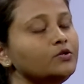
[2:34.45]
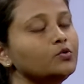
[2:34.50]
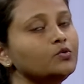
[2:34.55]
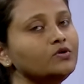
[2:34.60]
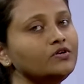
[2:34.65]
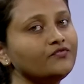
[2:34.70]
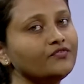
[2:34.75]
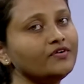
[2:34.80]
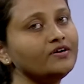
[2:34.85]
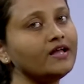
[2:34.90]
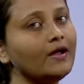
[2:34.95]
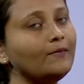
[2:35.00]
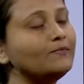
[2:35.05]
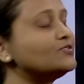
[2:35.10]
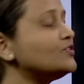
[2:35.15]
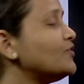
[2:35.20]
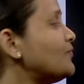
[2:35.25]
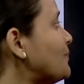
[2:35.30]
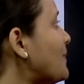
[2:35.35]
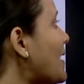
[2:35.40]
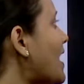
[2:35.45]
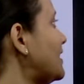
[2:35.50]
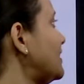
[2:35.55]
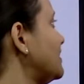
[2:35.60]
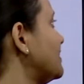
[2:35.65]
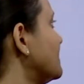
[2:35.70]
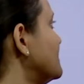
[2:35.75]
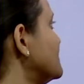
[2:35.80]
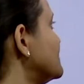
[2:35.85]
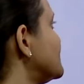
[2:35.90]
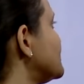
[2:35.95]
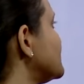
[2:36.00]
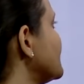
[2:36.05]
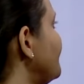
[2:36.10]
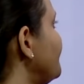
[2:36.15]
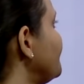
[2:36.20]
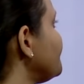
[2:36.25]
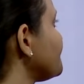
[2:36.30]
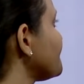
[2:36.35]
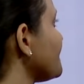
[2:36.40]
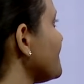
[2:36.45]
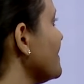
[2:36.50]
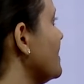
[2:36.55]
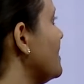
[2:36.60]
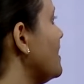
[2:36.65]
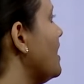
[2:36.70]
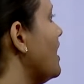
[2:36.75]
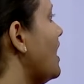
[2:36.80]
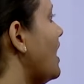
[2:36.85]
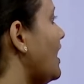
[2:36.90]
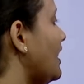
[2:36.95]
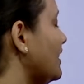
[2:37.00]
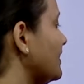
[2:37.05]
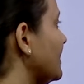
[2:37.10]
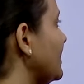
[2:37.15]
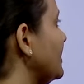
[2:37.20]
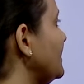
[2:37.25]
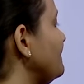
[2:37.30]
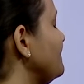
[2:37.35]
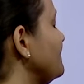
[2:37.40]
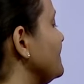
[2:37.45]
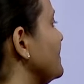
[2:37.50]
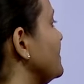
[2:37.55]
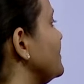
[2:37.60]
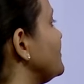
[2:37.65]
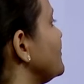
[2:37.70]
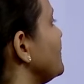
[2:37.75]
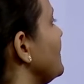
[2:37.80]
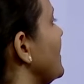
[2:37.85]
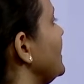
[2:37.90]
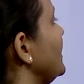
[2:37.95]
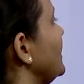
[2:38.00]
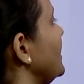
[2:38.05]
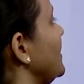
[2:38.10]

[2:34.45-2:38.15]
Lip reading: two different types of particles. Again, it's very